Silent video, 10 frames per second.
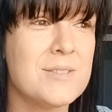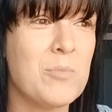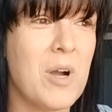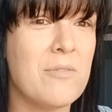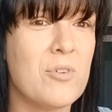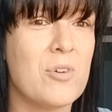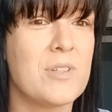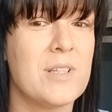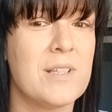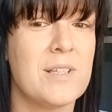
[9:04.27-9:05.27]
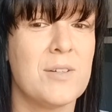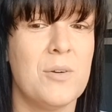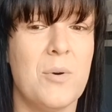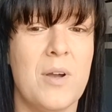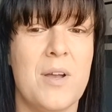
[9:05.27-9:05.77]
what I've ordered
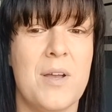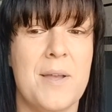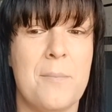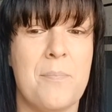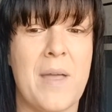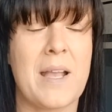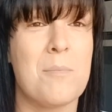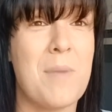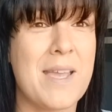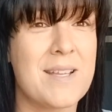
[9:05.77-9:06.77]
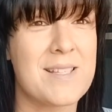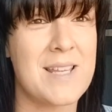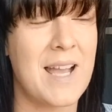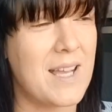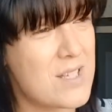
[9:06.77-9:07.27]
I can make as
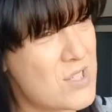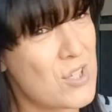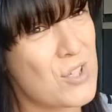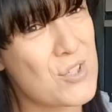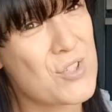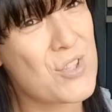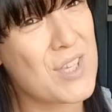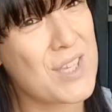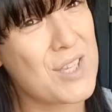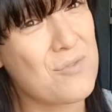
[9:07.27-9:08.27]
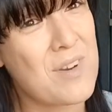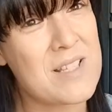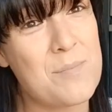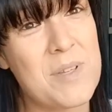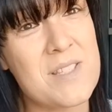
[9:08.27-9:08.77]
nice as the
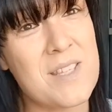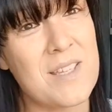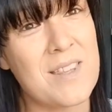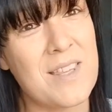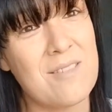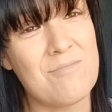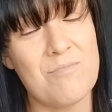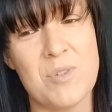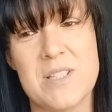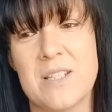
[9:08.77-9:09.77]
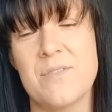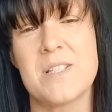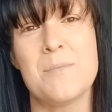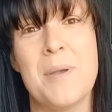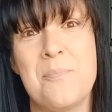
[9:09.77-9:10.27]
recipes that were
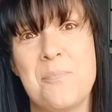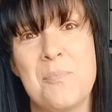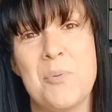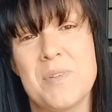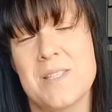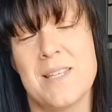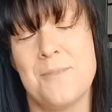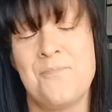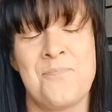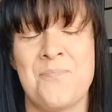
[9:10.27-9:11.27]
delivered to me, but we'll see.